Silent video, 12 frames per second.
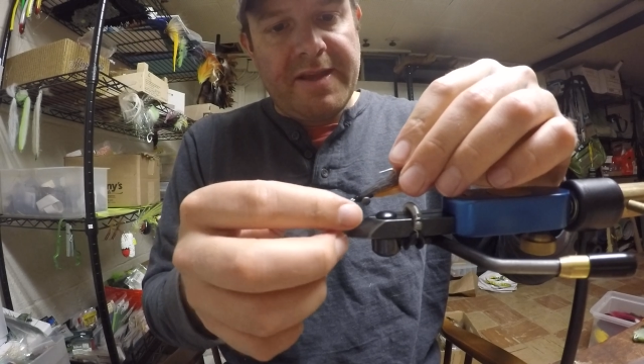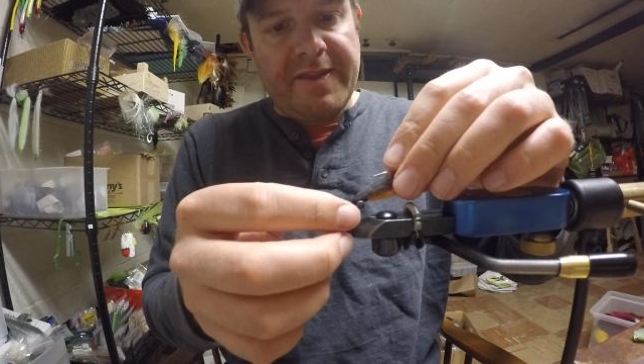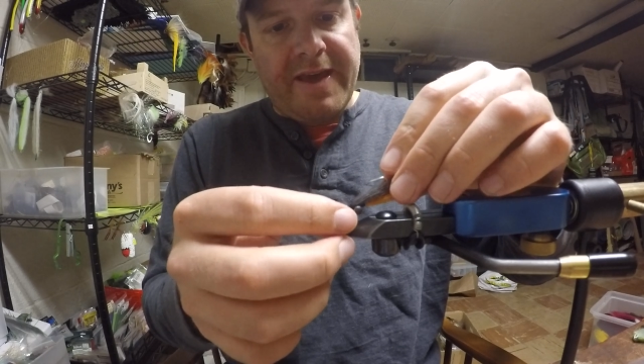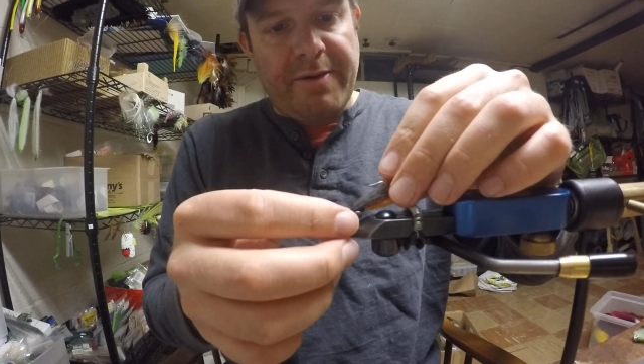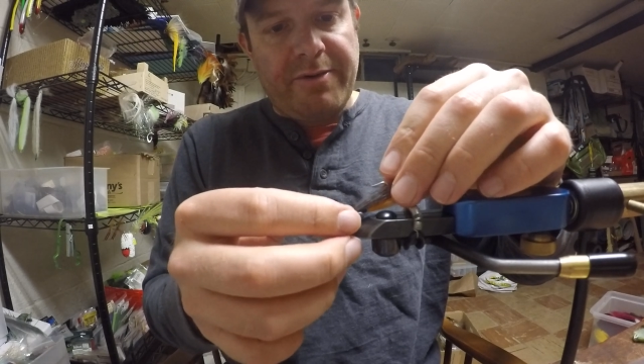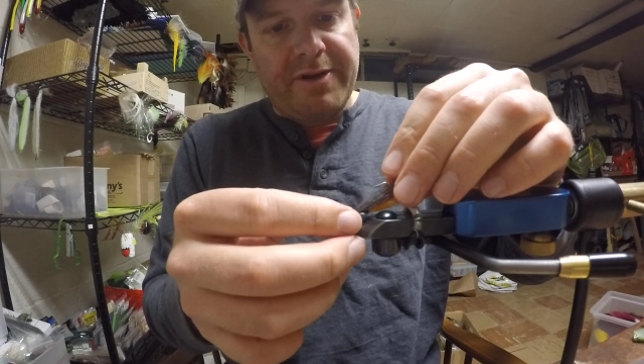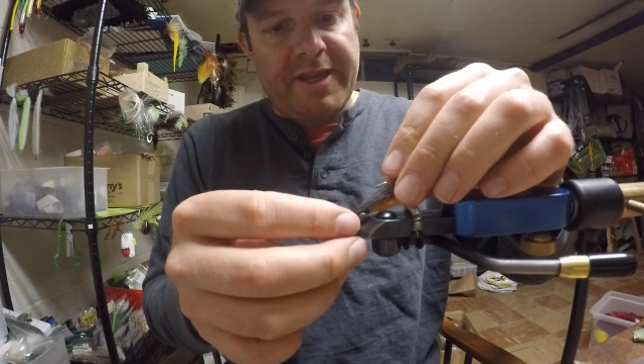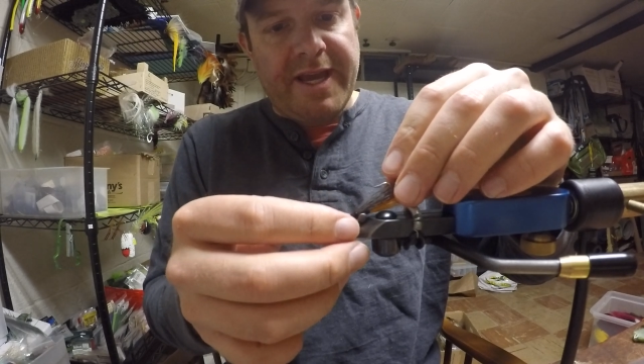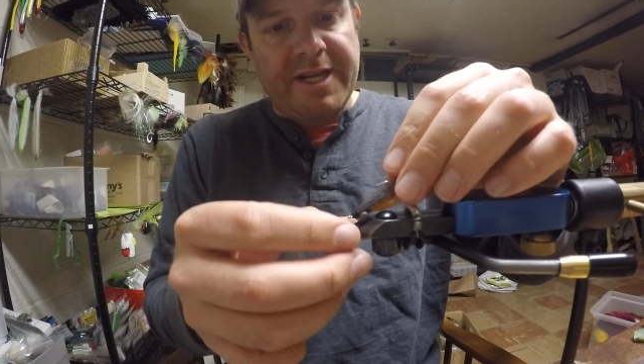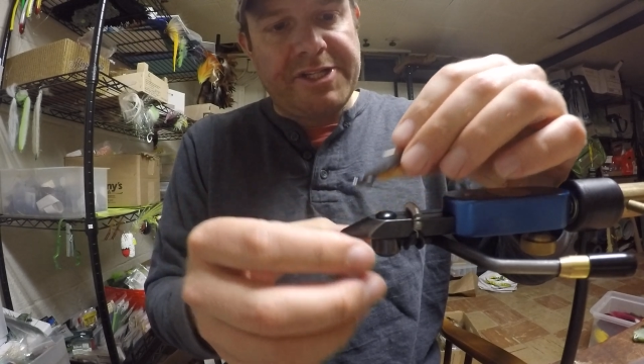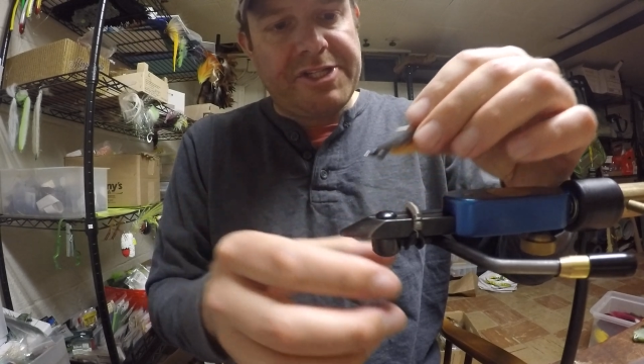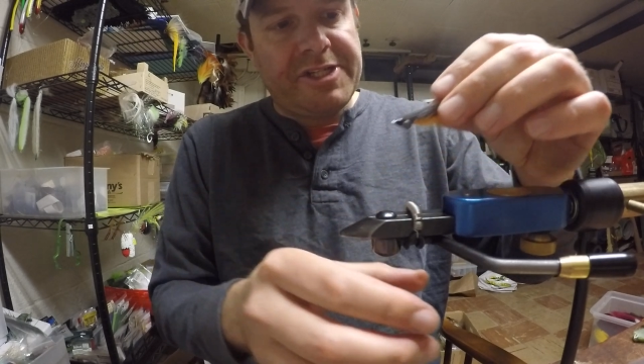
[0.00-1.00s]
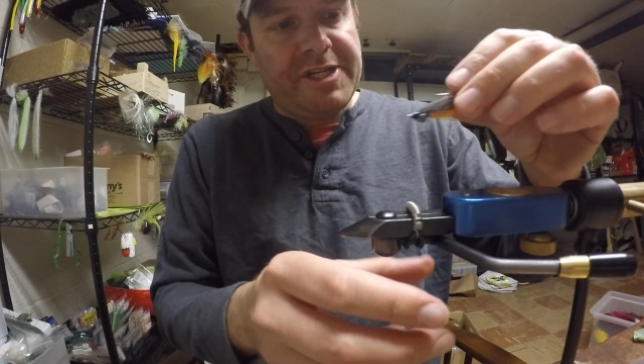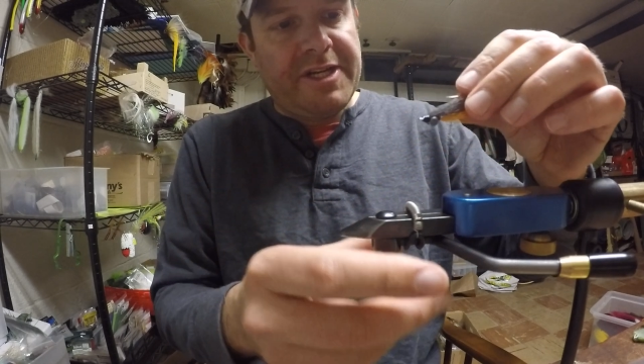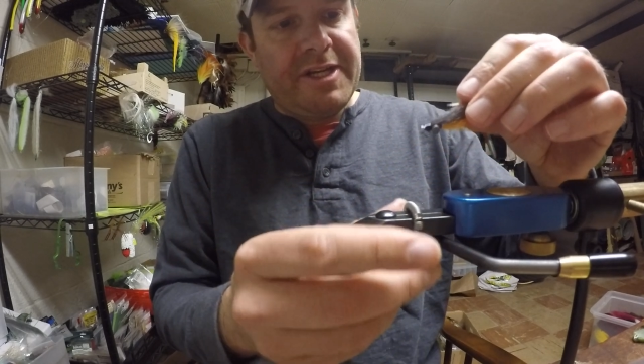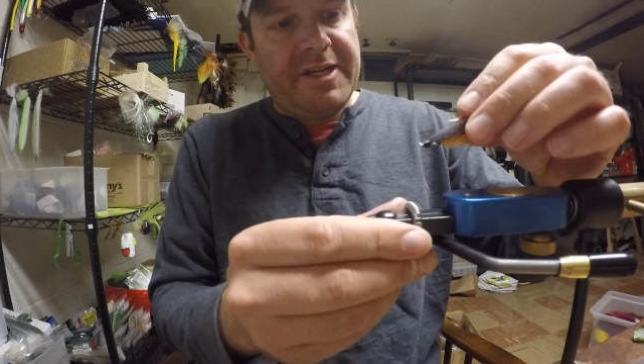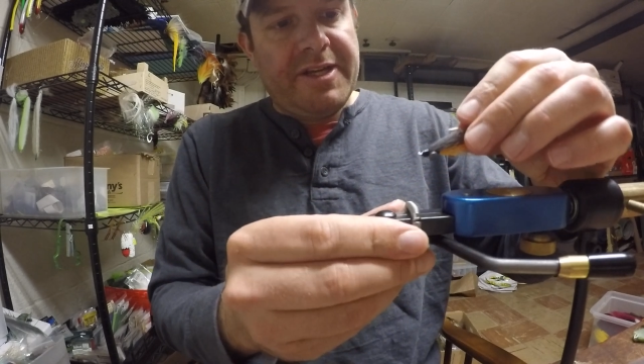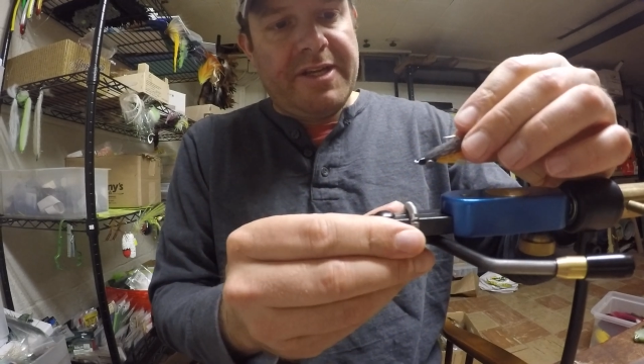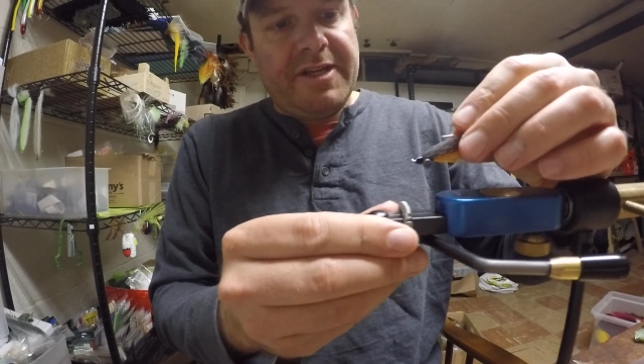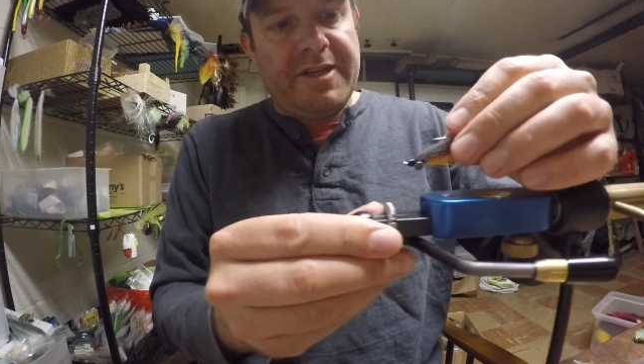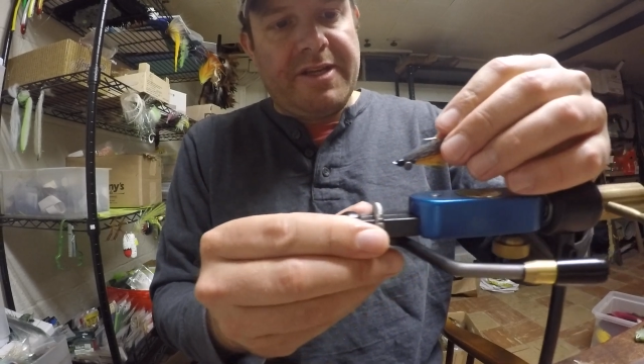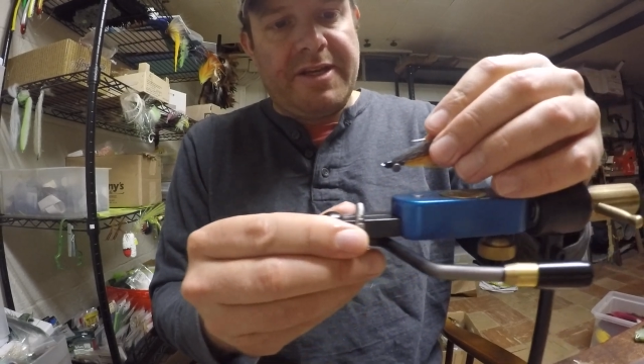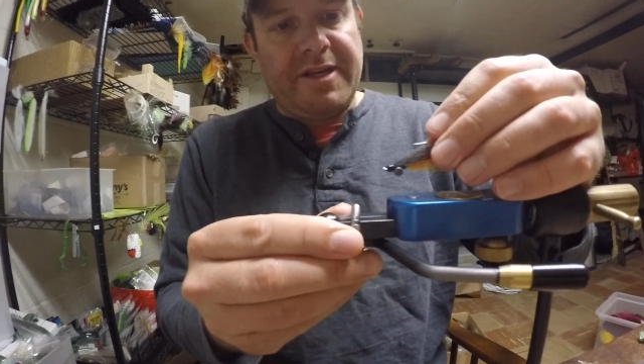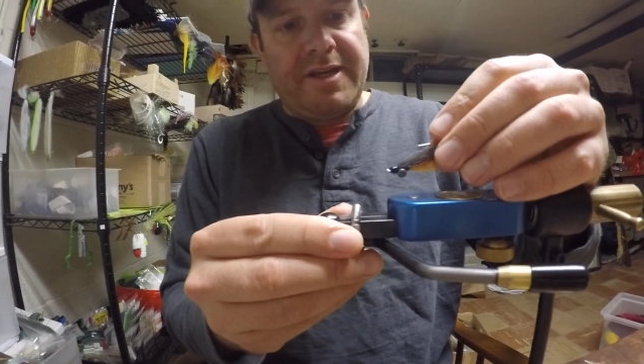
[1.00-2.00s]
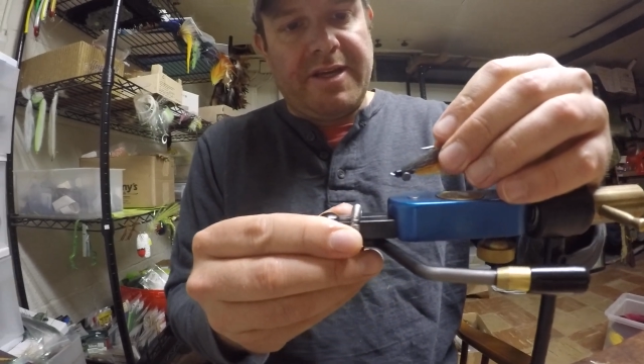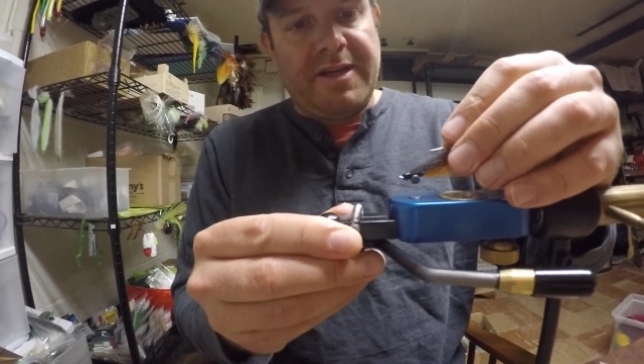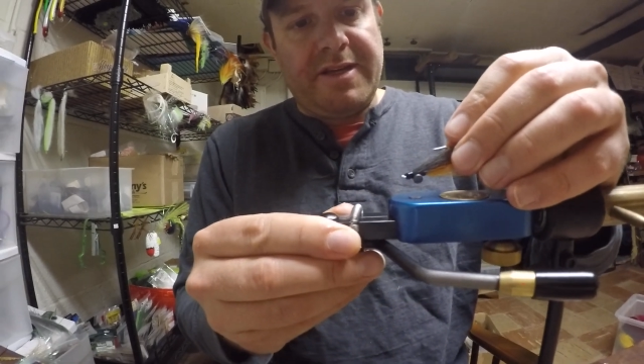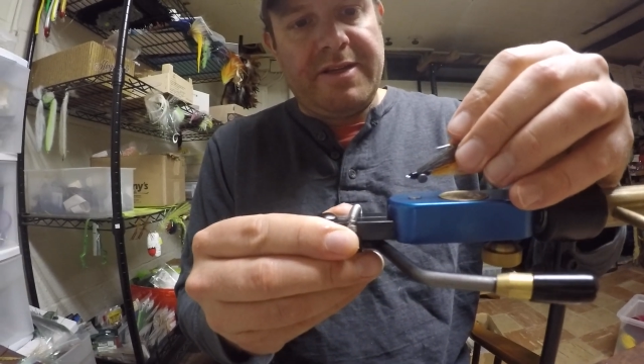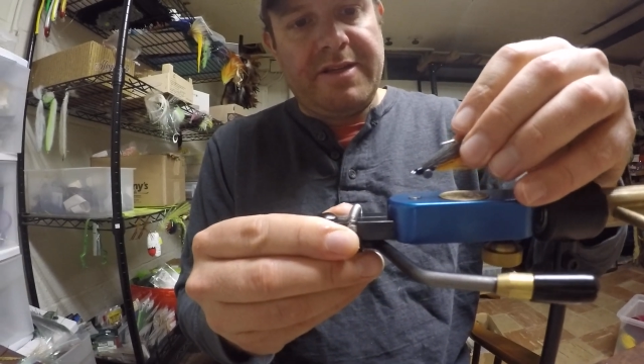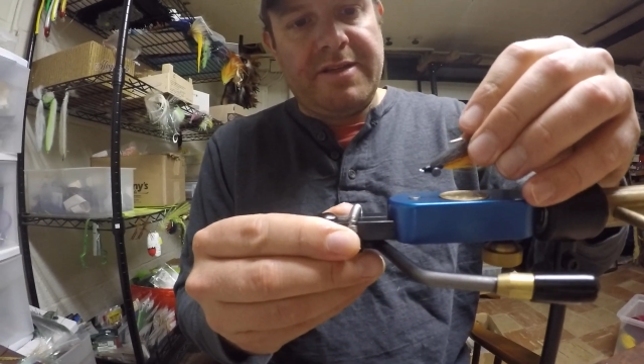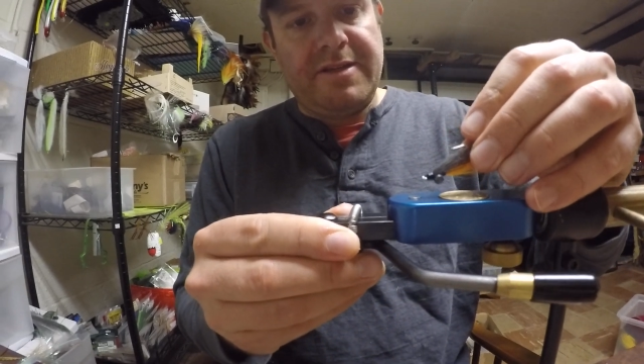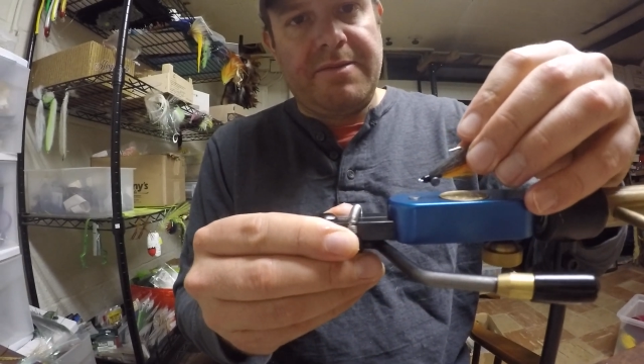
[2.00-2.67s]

And that will catch a